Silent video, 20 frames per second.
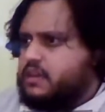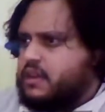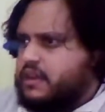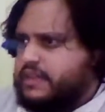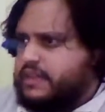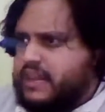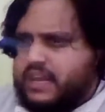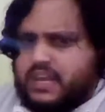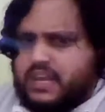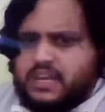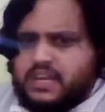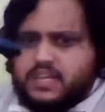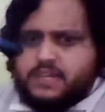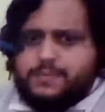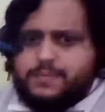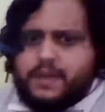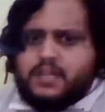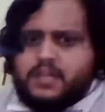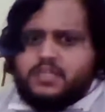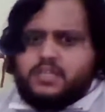then again, it
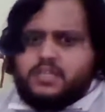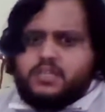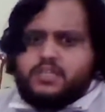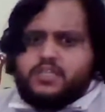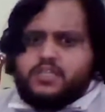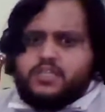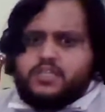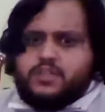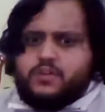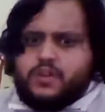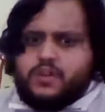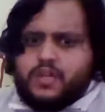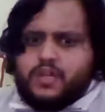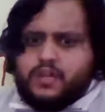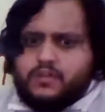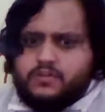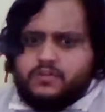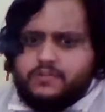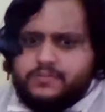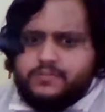depends on the
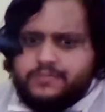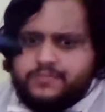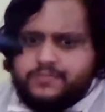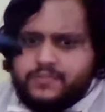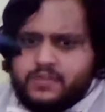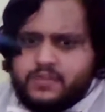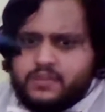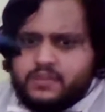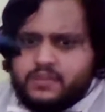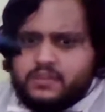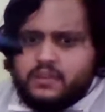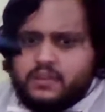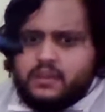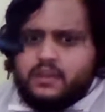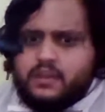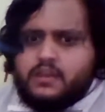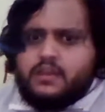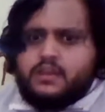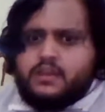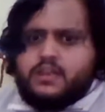studio,
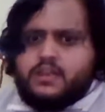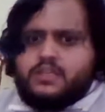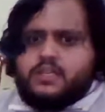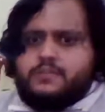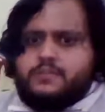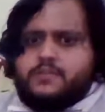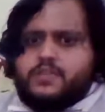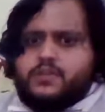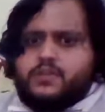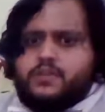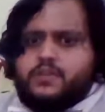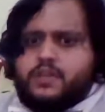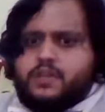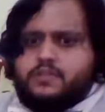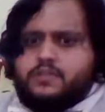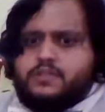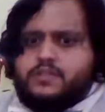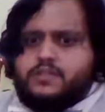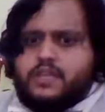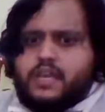because some studios
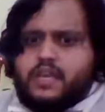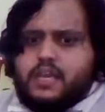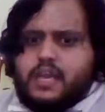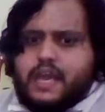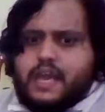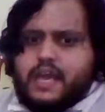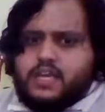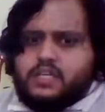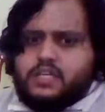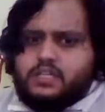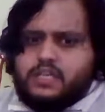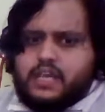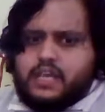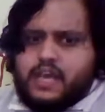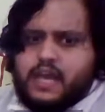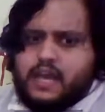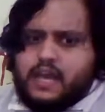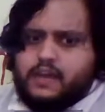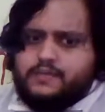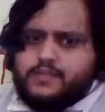they actually have
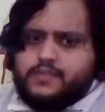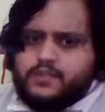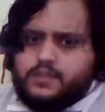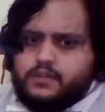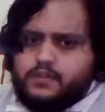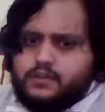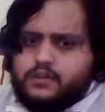certain